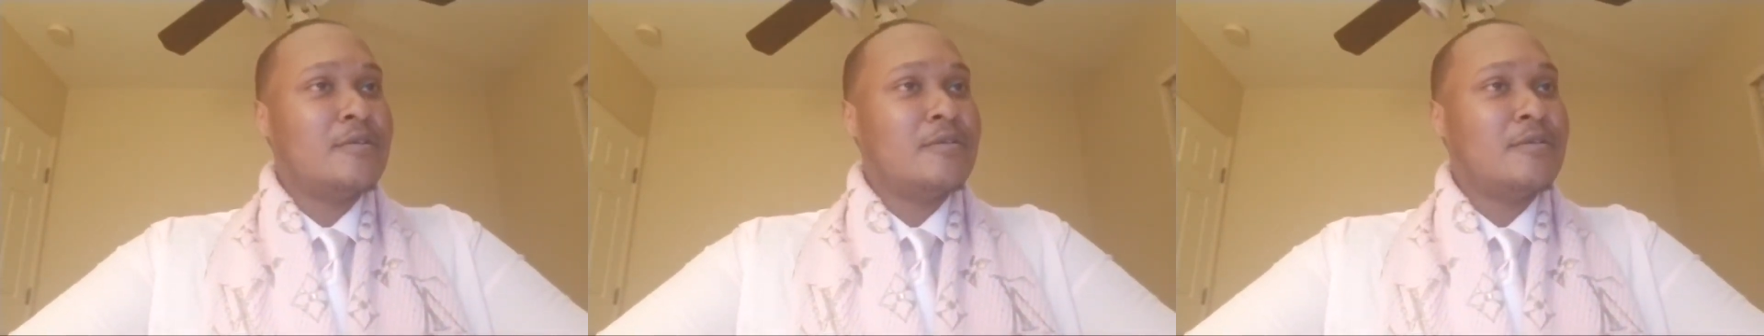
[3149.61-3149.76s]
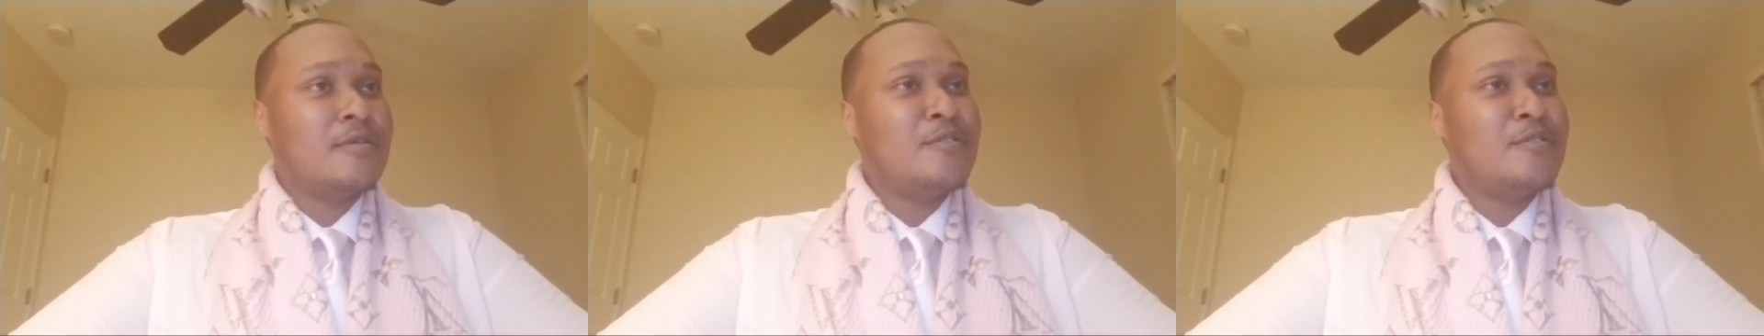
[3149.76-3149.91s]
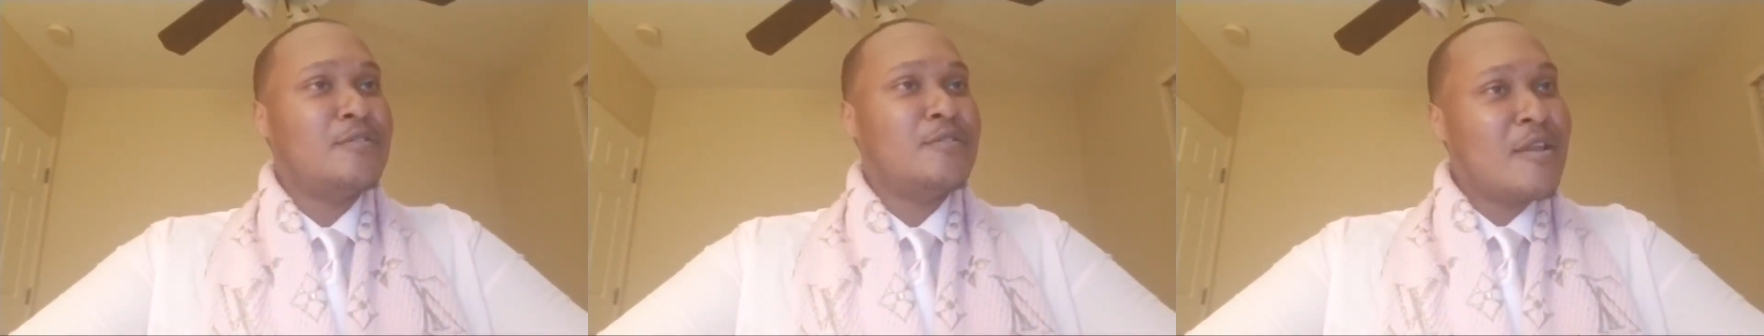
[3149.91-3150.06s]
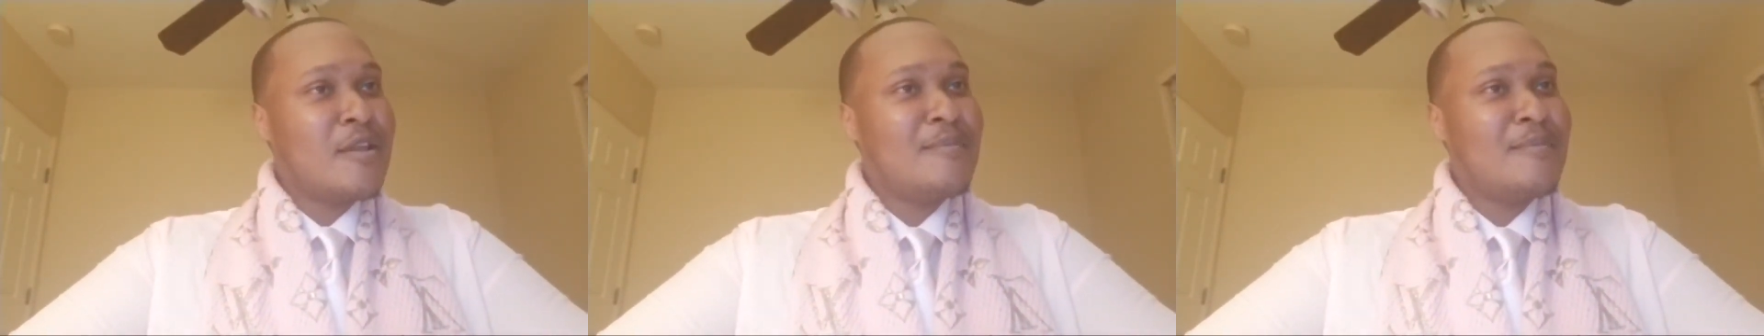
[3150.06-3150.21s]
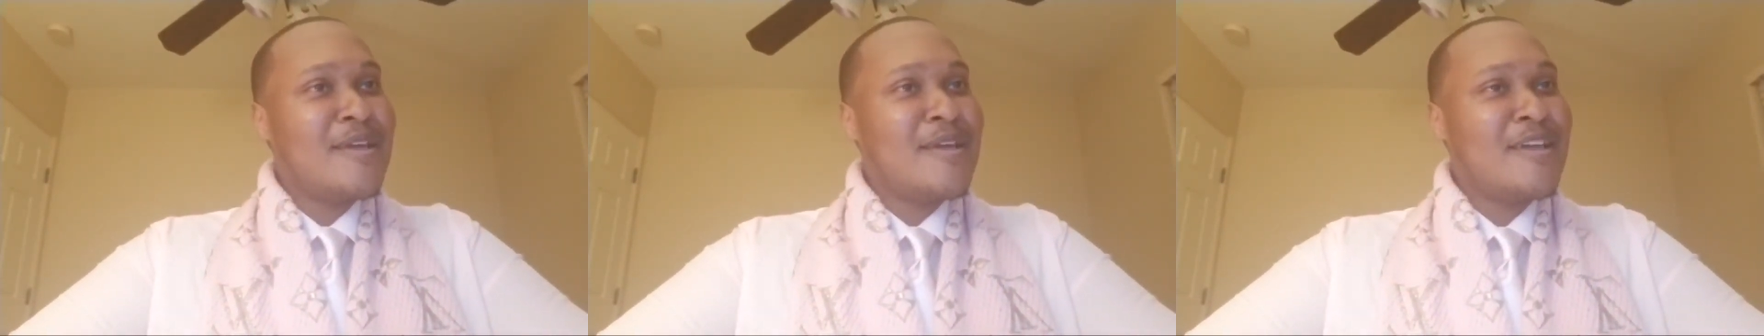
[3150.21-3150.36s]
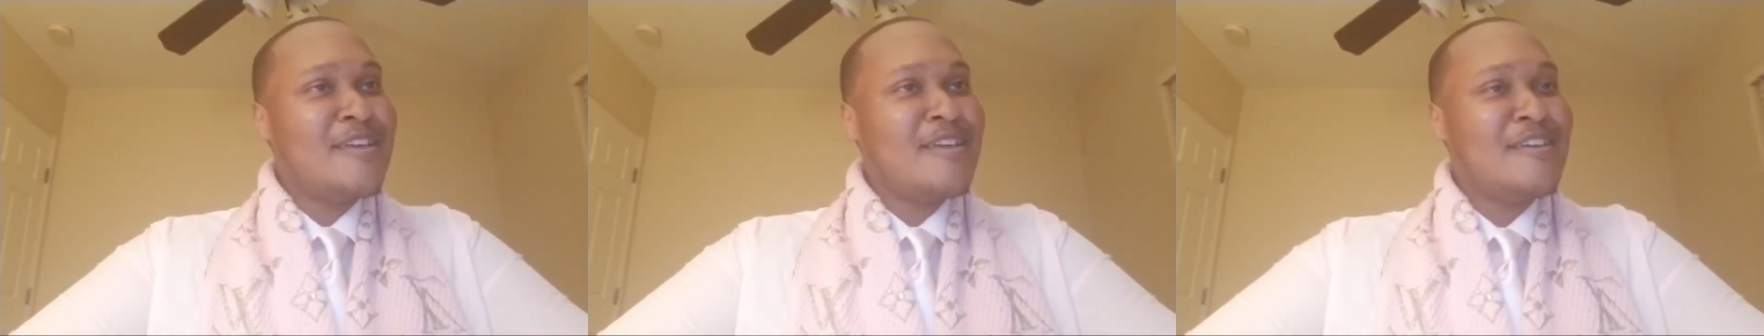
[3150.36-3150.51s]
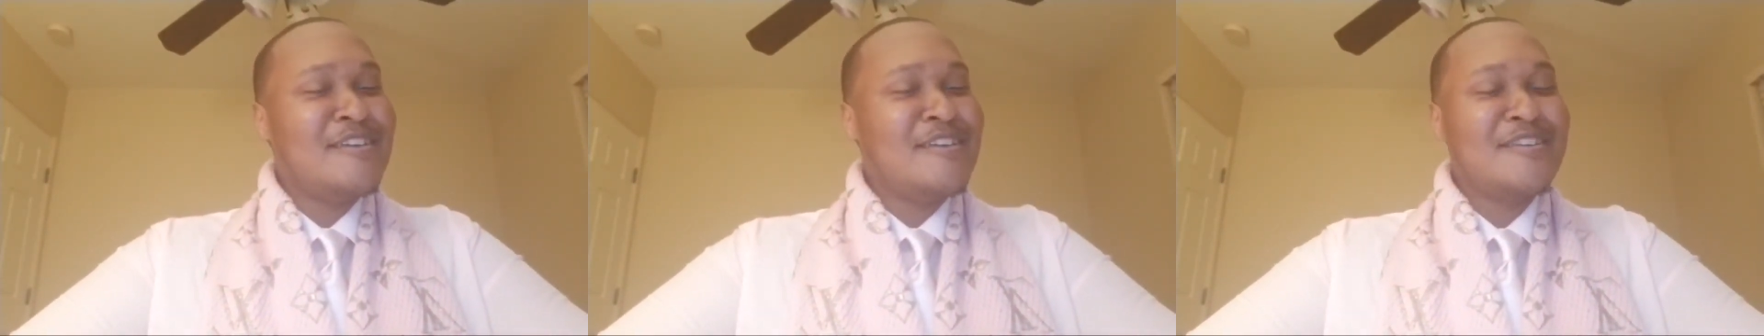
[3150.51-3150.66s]
You know what I
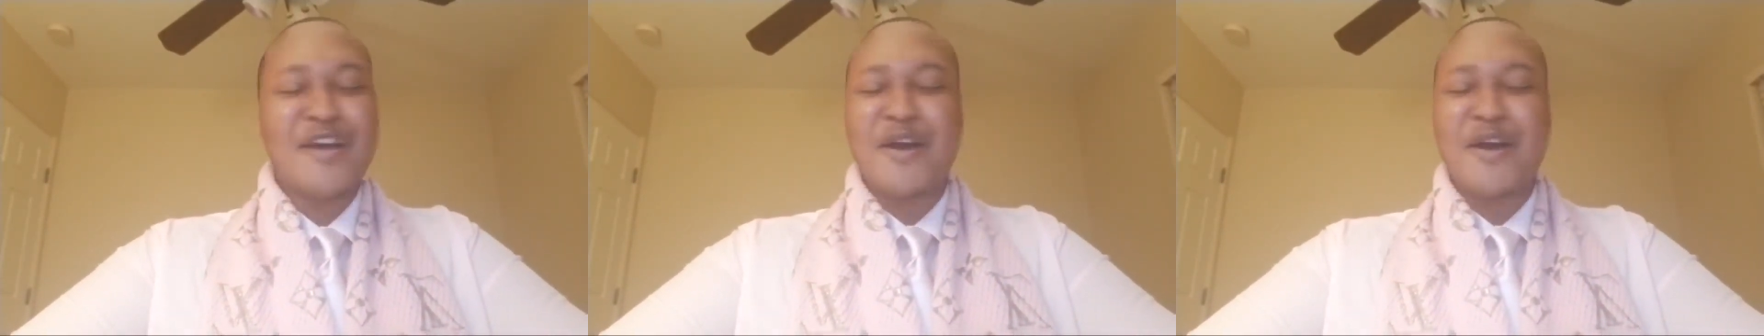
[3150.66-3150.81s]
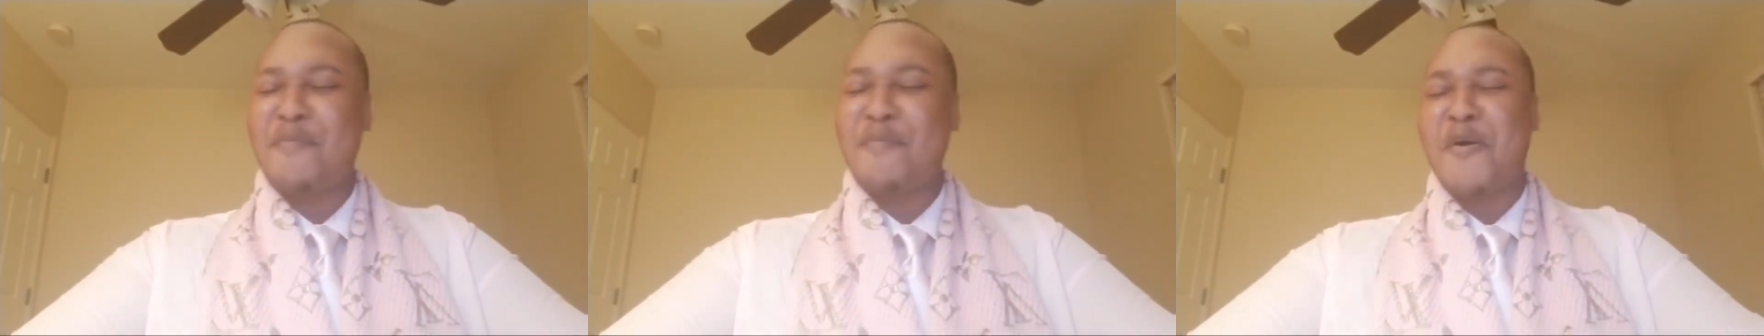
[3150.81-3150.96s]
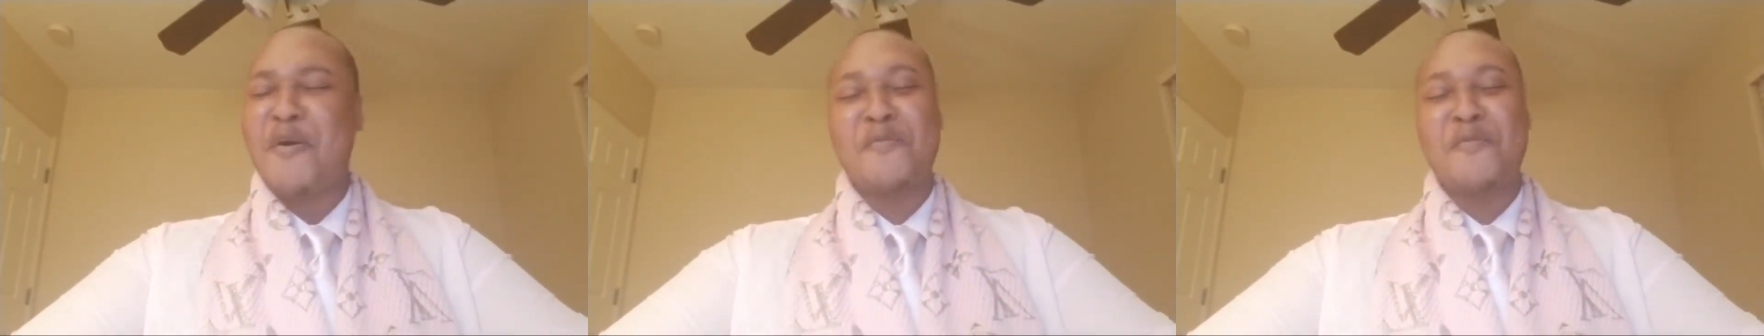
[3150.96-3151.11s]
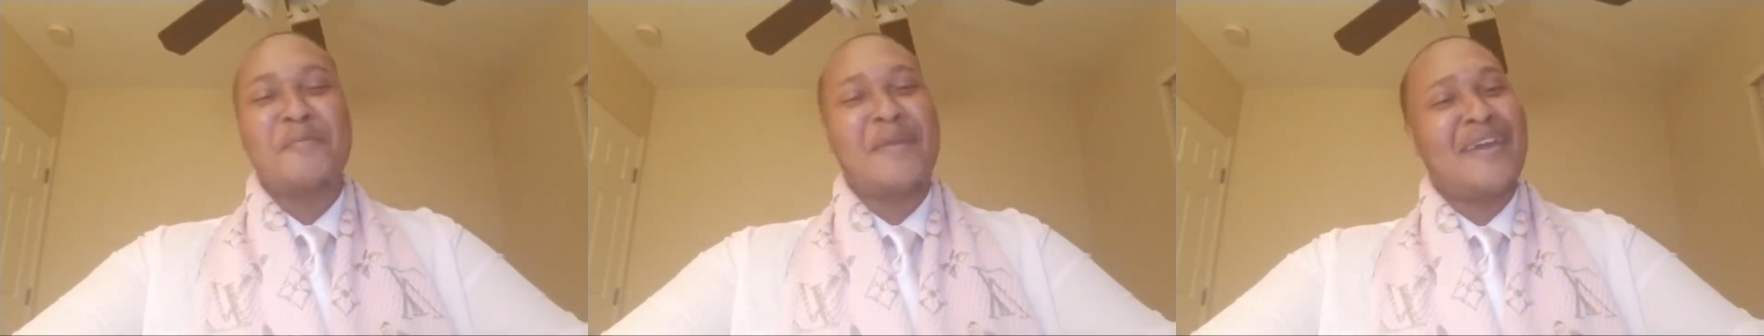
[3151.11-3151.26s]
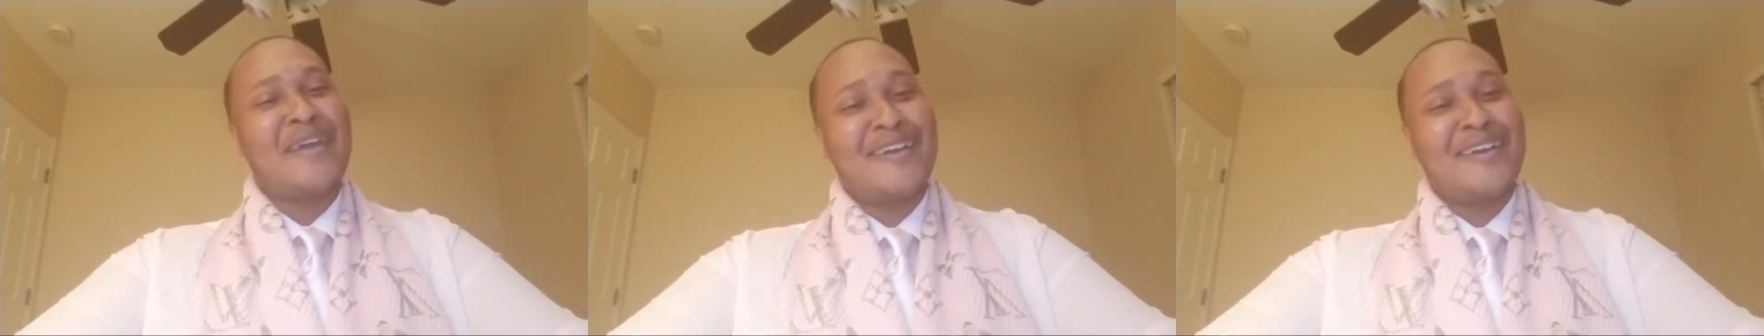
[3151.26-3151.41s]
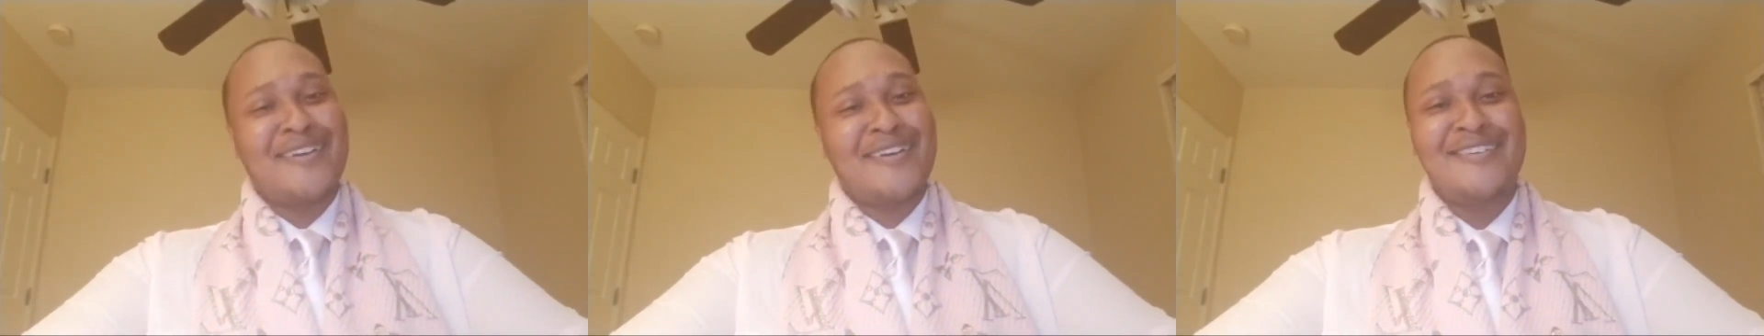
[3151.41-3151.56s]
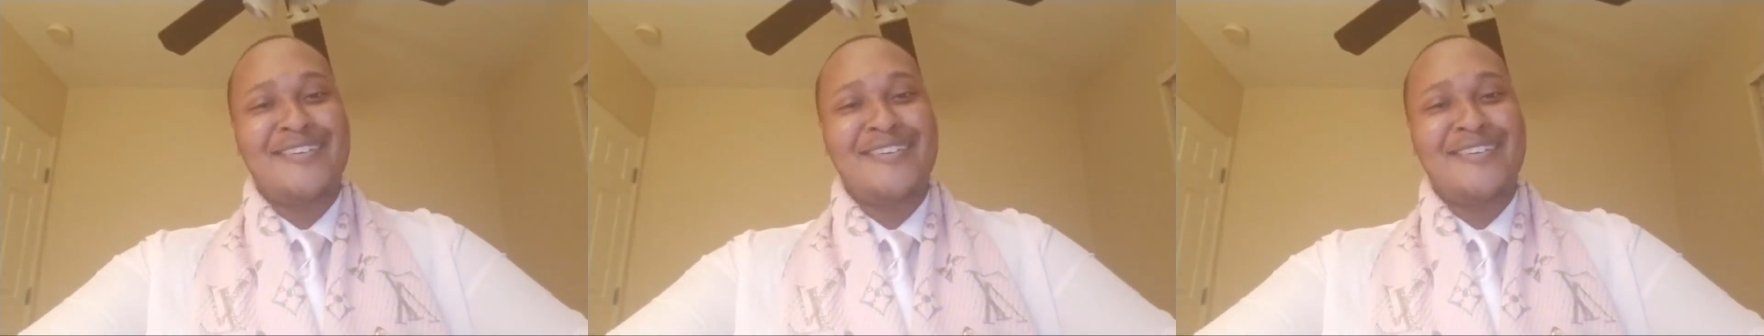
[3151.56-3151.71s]
mean? Come on,
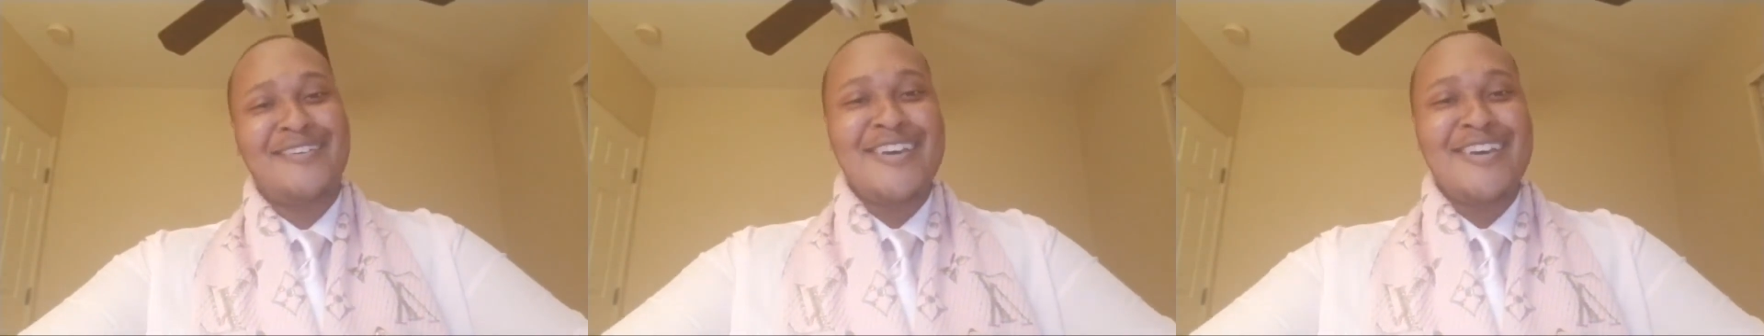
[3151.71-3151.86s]
man.